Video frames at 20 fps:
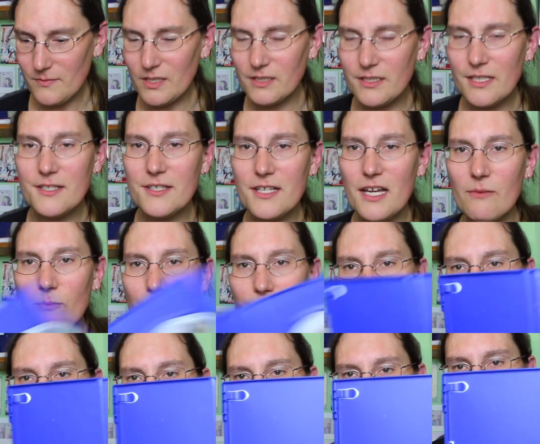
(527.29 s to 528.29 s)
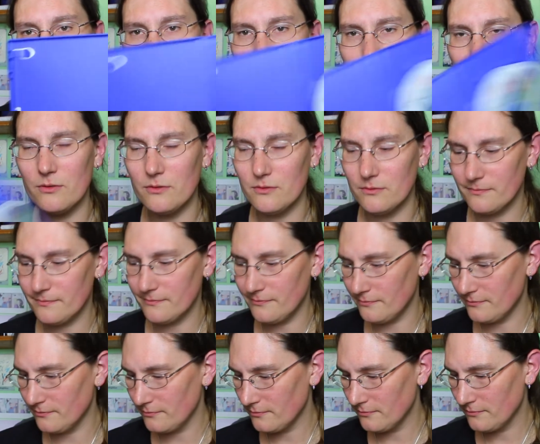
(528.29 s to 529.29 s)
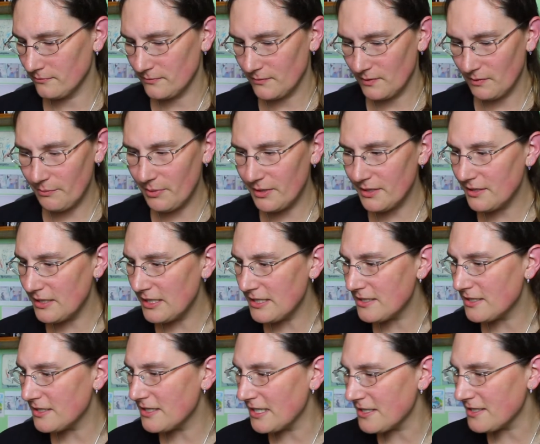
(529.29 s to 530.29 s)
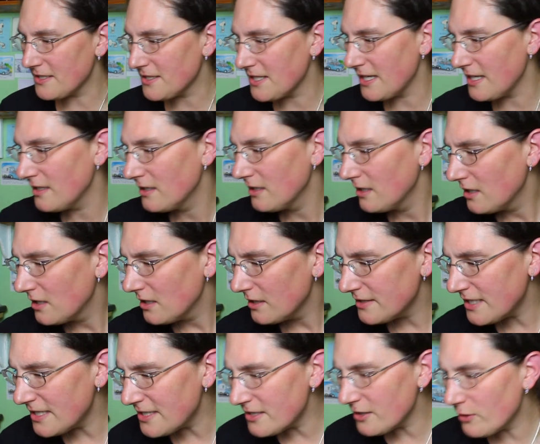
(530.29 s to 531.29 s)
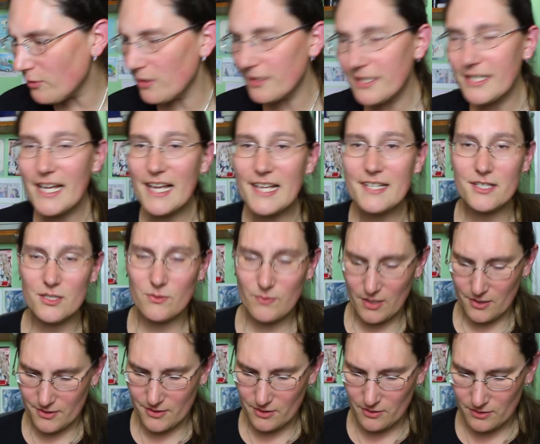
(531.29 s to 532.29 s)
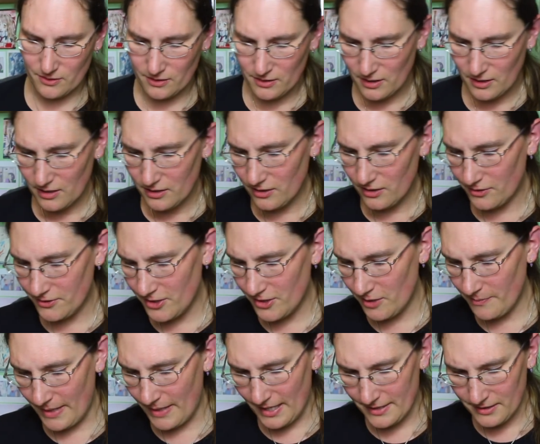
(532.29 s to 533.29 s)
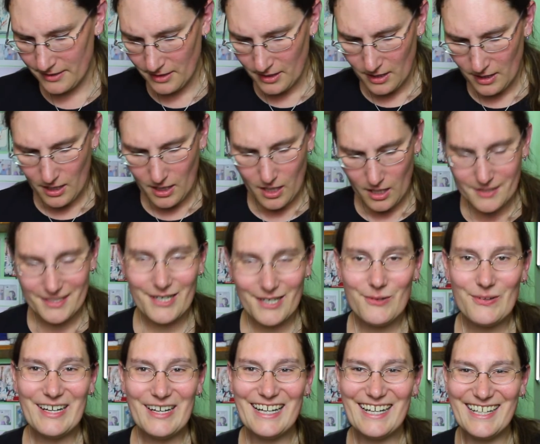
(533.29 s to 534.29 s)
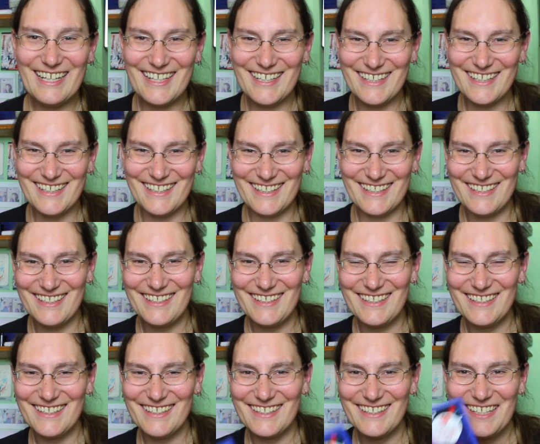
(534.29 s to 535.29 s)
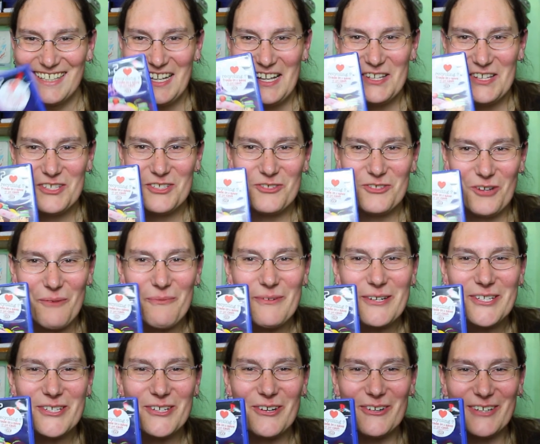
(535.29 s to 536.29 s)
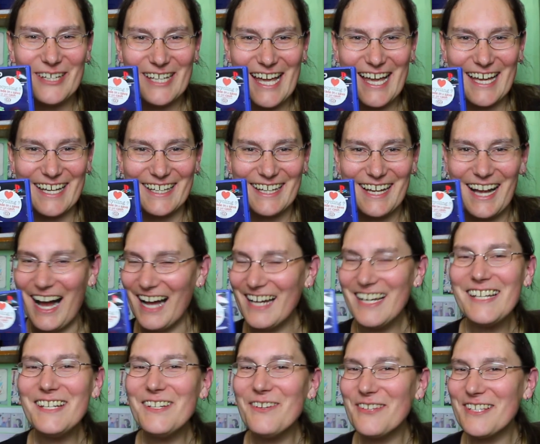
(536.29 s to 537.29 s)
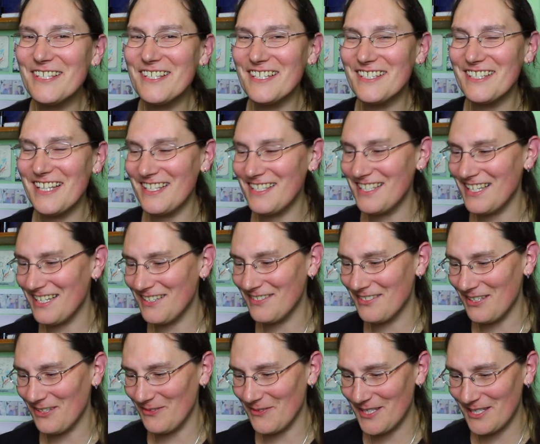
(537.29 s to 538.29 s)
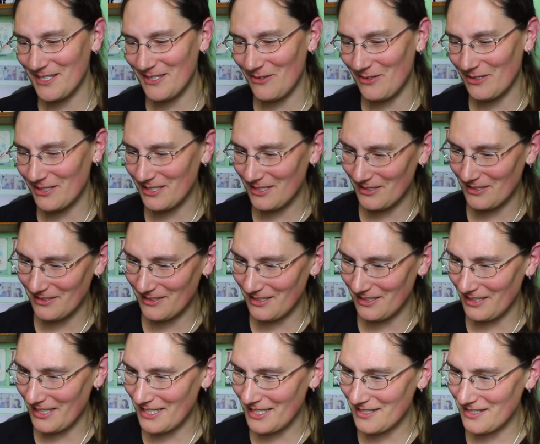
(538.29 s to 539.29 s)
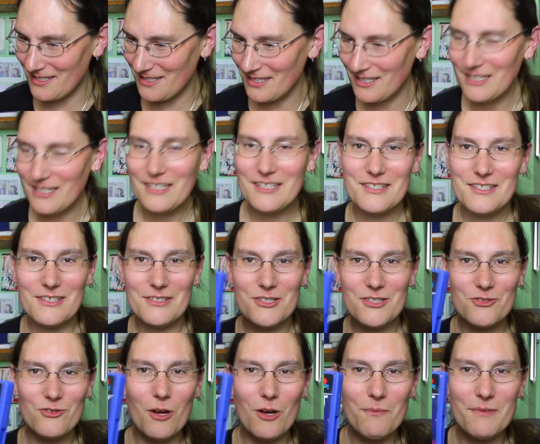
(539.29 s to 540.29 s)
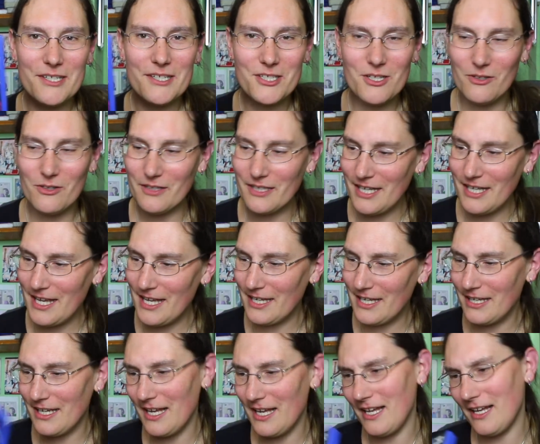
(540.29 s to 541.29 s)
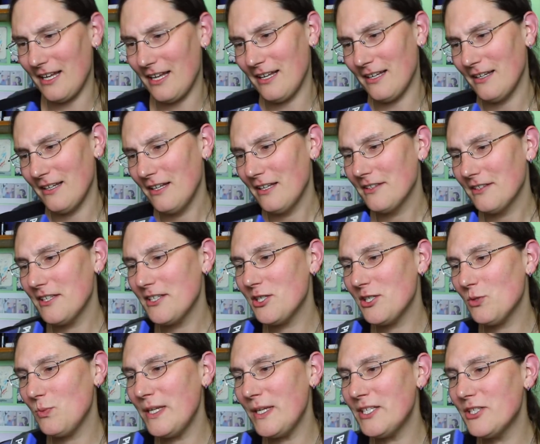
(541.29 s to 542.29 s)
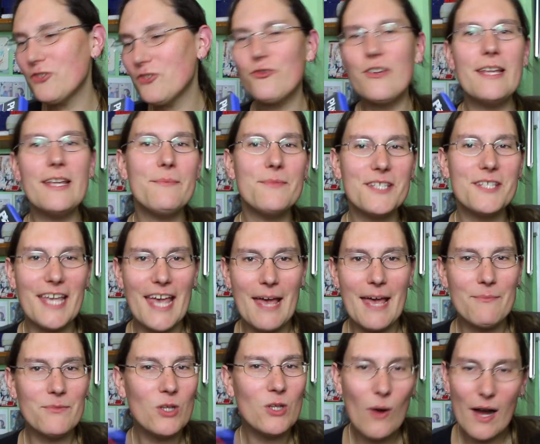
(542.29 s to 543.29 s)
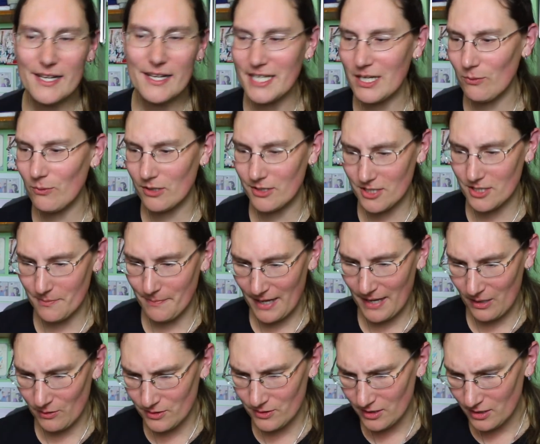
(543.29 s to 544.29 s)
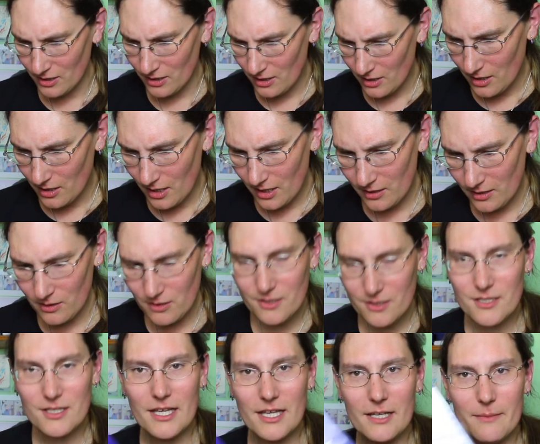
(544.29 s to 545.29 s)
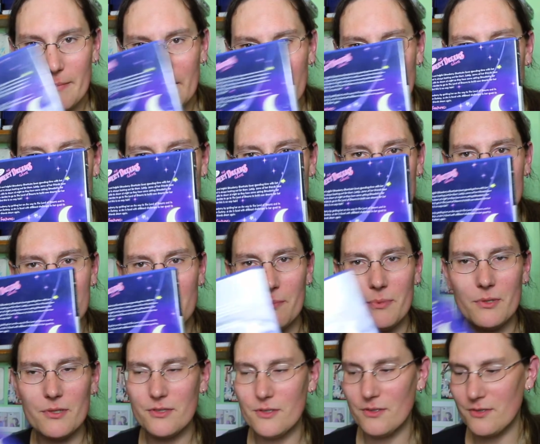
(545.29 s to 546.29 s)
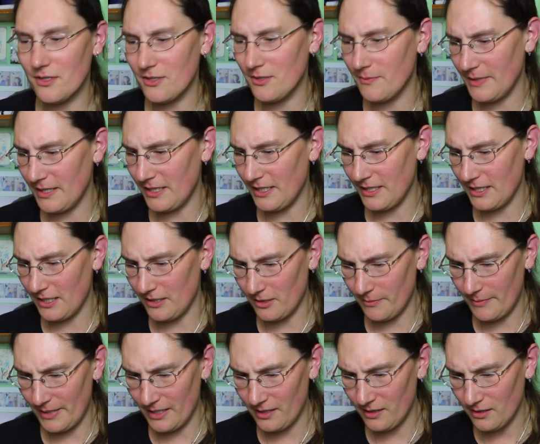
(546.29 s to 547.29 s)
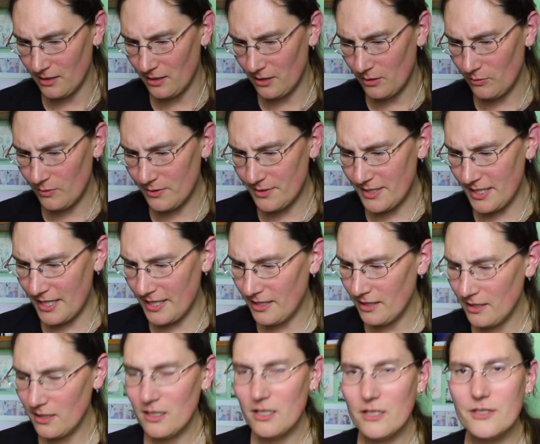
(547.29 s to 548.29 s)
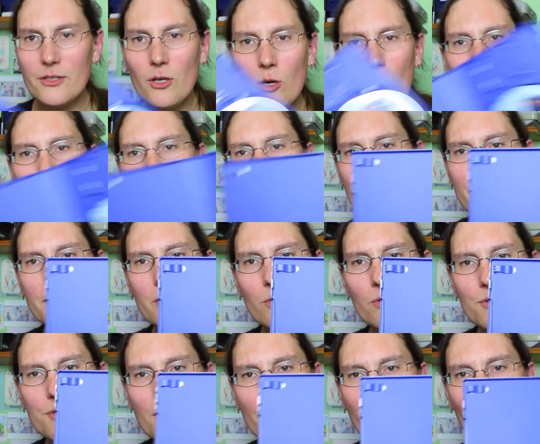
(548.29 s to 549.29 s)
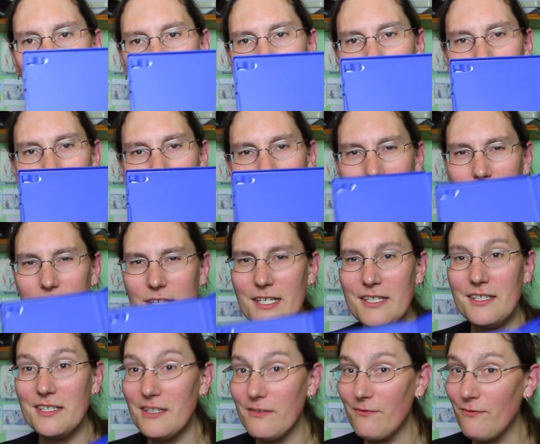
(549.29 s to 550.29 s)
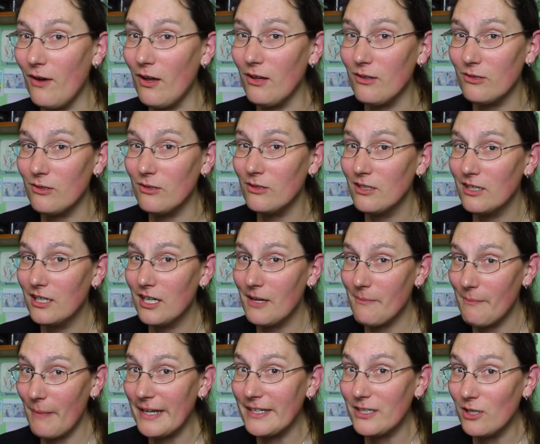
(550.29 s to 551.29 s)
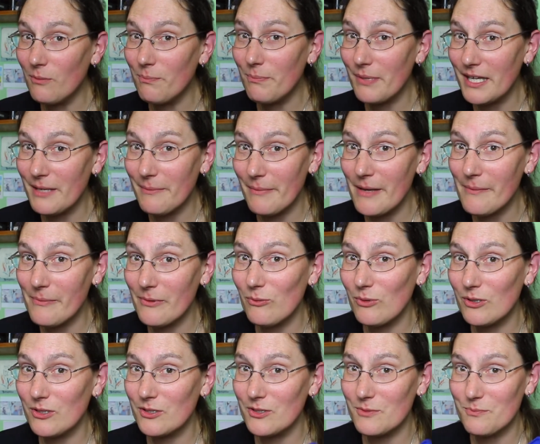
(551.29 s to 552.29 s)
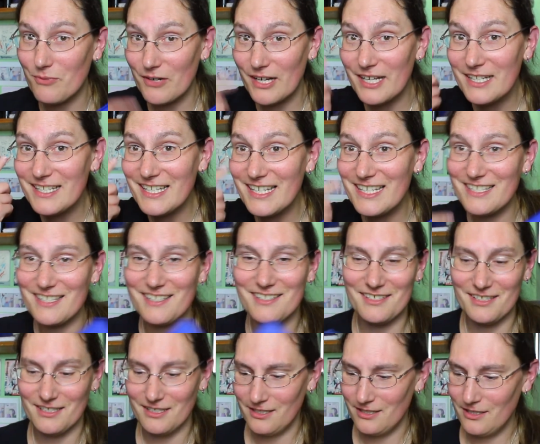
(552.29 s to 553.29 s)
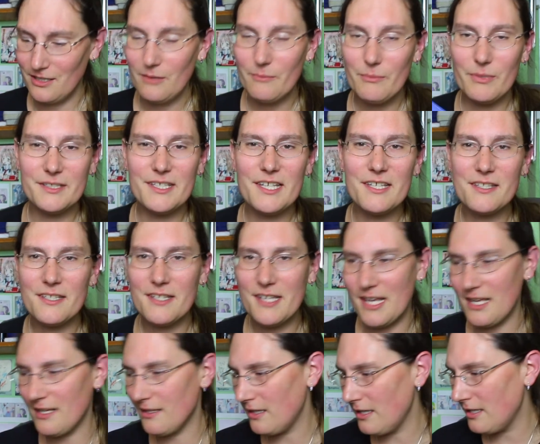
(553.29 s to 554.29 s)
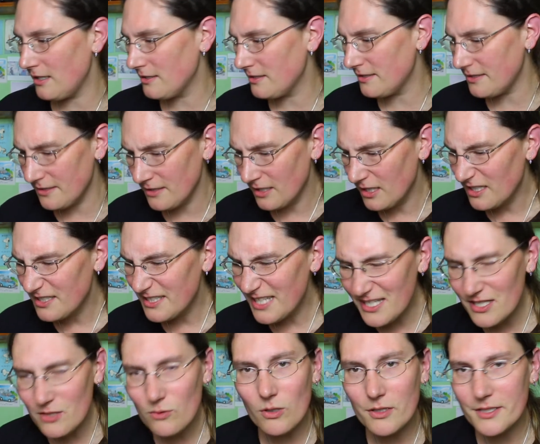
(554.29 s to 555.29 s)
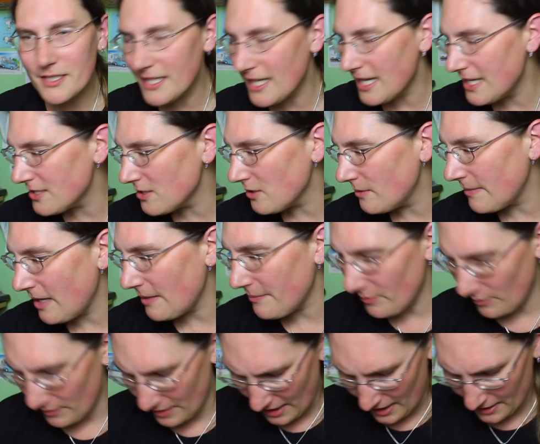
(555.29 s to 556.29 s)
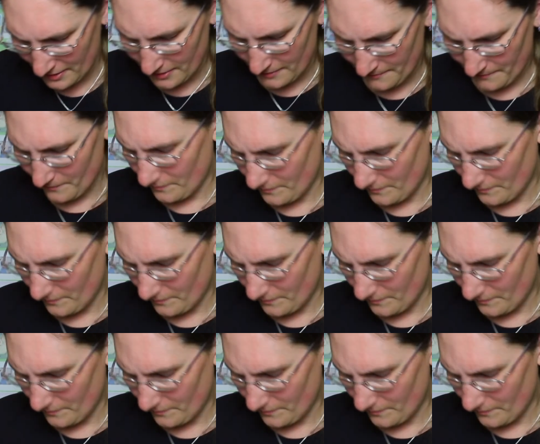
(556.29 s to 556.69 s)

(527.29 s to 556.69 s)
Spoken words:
This time with no manual. But at least the disc's here. Decent quality case as well, so not too bad. Now, Strawberry Shortcake. I didn't know this existed until we saw it on the list. So Strawberry Shortcake, the Sweet Dreams game. No idea what it's about. It looks like mini games or puzzles or something like that in the back. We'll see. No manual, so I'm hoping that it's easy to follow. It might not be. It might be one of those brain teasers. But disc here and decent quality case, so I'm happy with that.